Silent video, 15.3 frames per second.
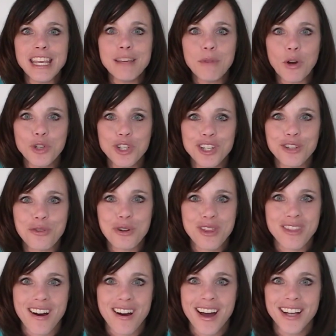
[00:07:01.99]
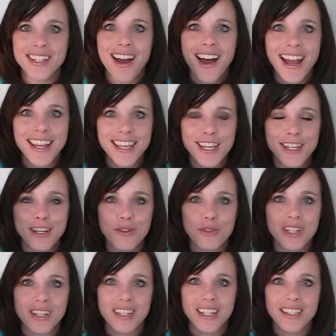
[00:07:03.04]
emotion or thought, I can go
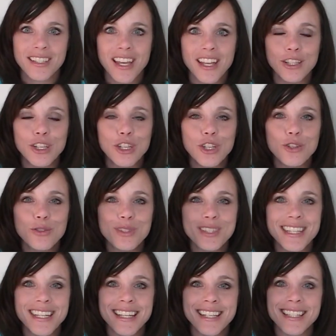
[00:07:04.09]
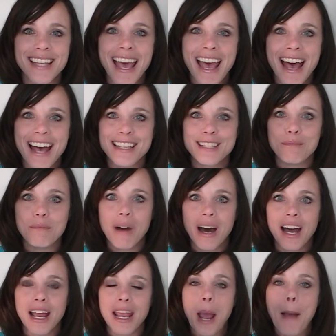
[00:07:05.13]
to this and use these as
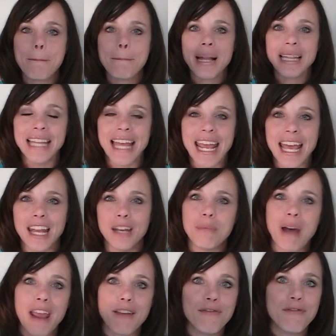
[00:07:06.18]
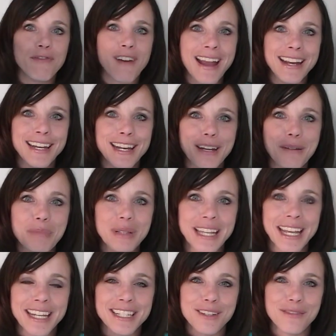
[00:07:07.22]
my plan, my fighting
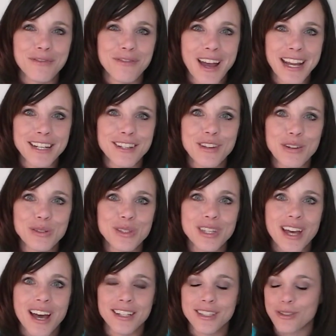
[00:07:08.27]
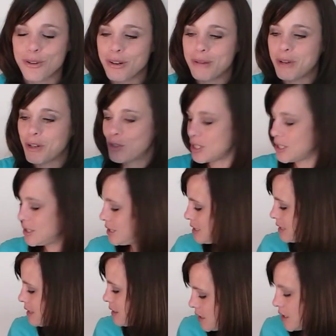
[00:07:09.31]
plan to fight those thoughts or emotions.